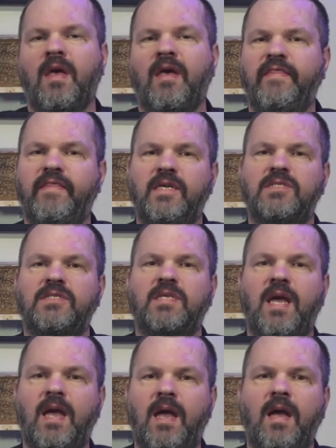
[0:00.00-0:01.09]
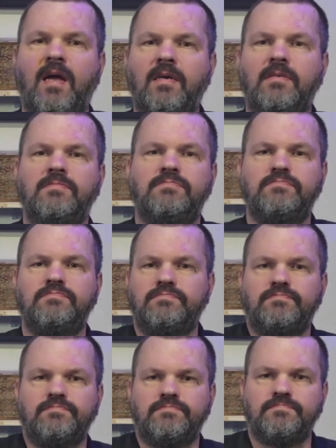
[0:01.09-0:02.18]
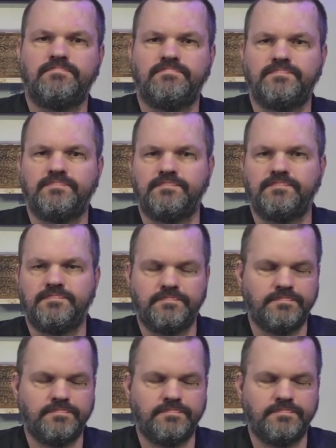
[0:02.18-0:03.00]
who wants to reduce video file sizes while maintaining